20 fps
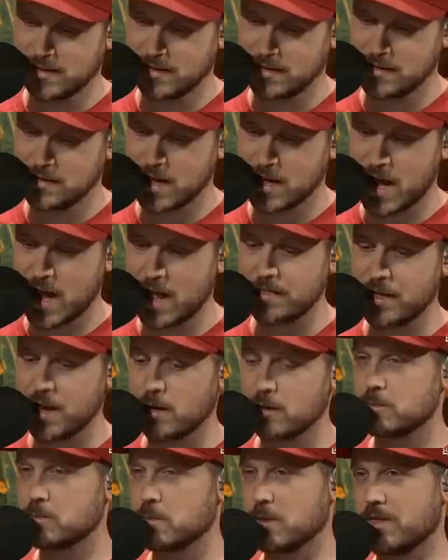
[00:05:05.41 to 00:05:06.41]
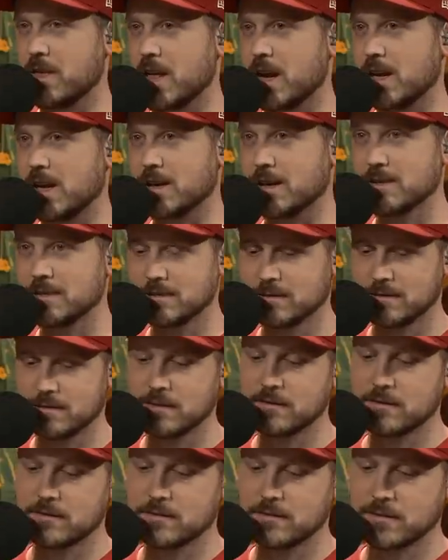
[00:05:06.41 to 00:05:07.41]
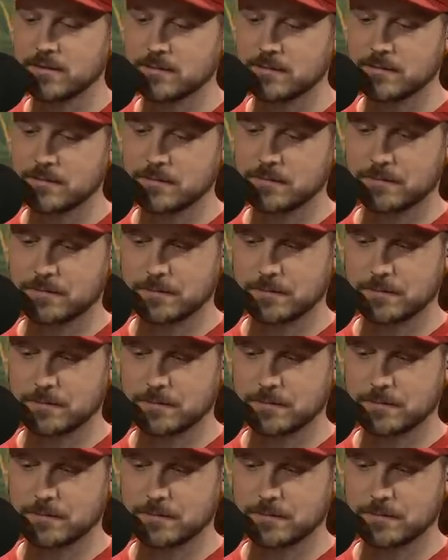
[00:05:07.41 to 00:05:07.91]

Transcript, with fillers: I, I thought it was pathetic. I can't imagine that